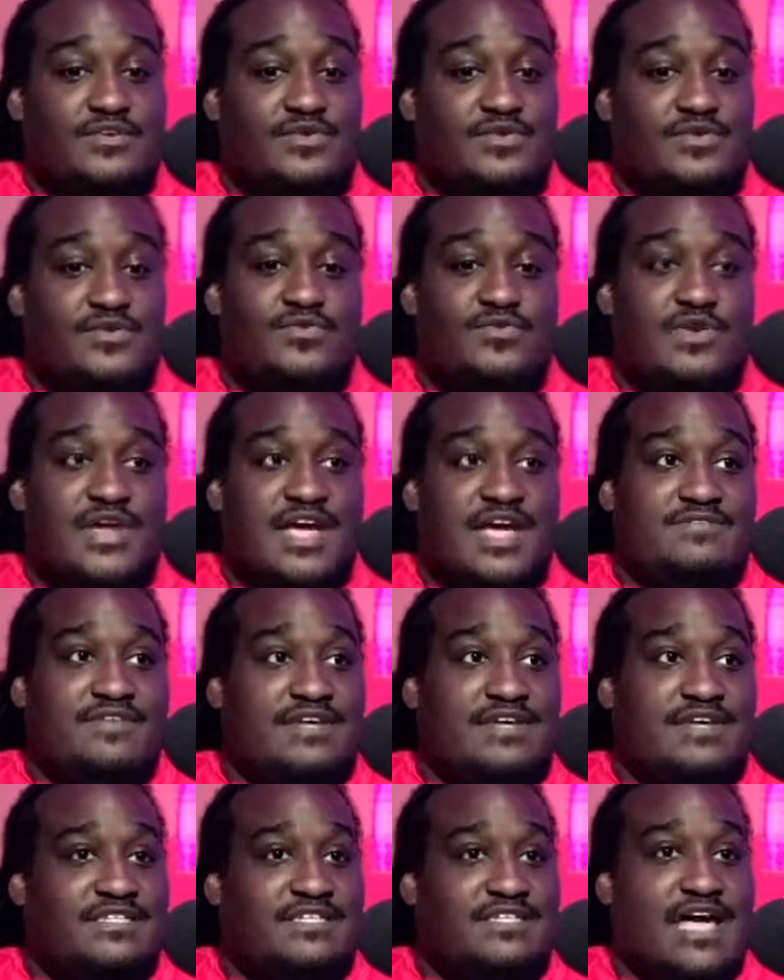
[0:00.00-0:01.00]
you know, you would have
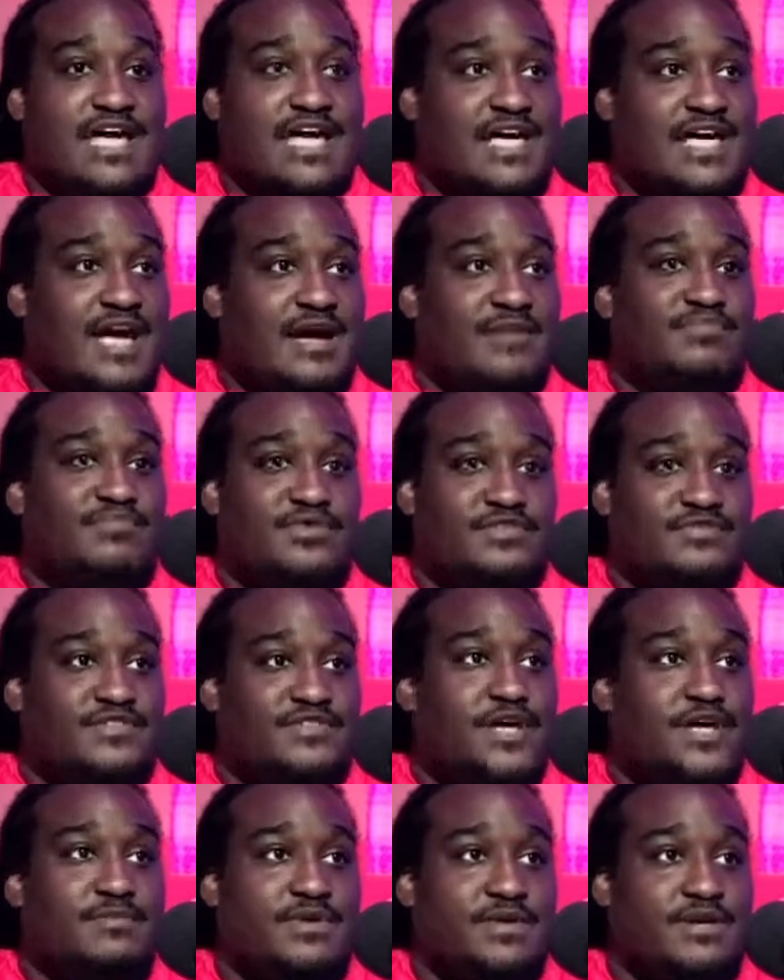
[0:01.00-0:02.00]
like CIA operatives
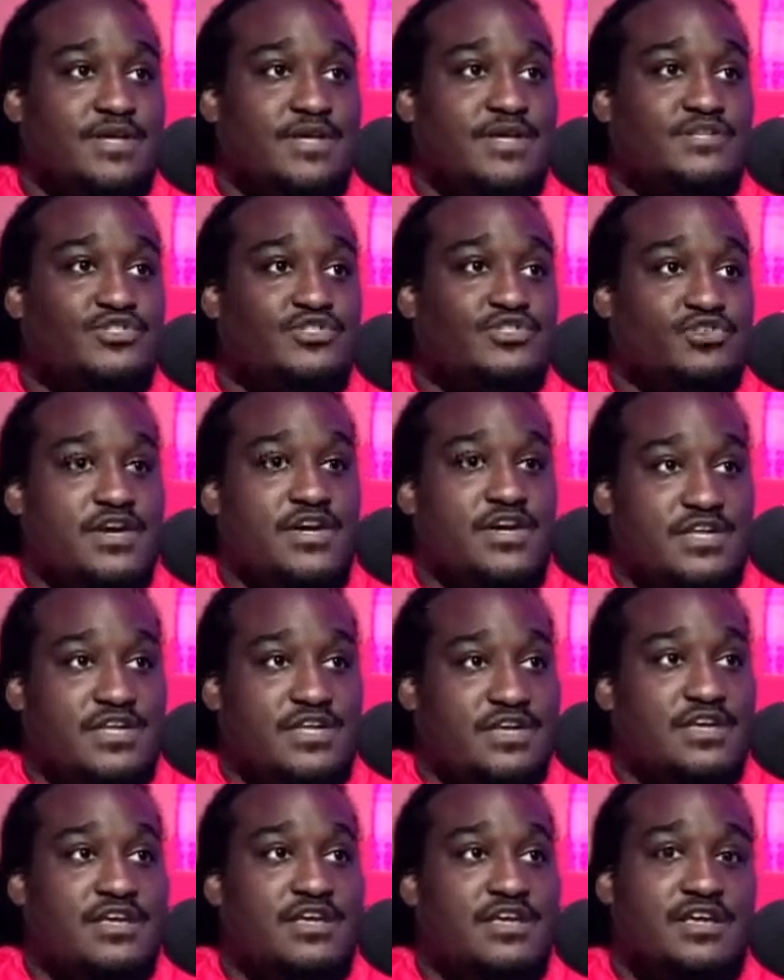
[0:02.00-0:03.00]
come in and
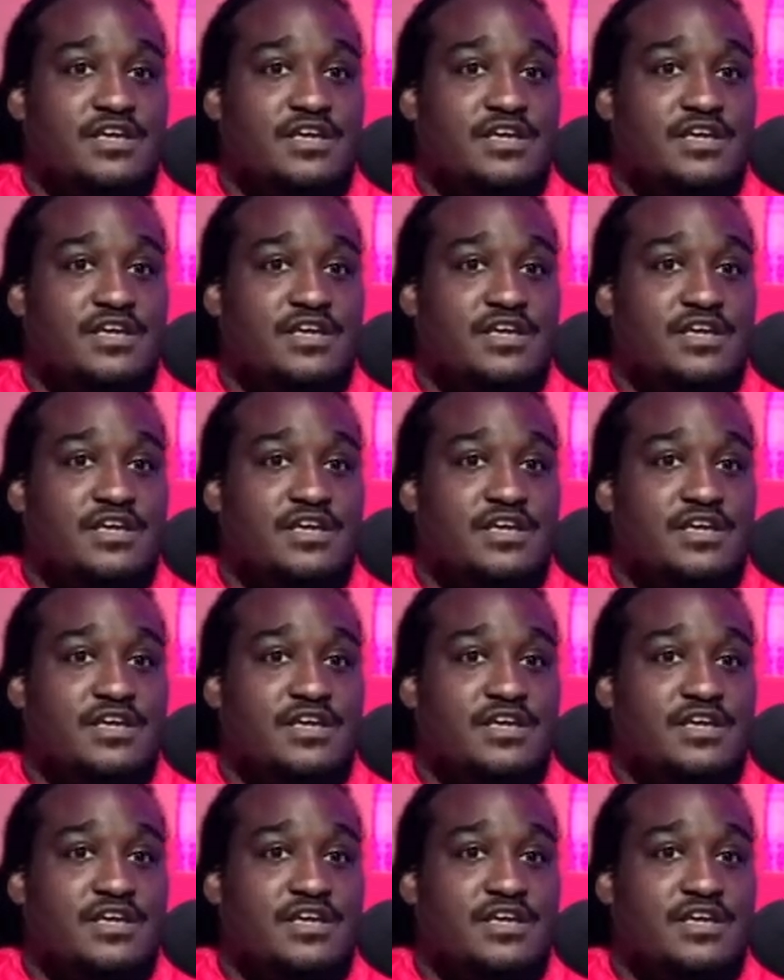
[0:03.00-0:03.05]
training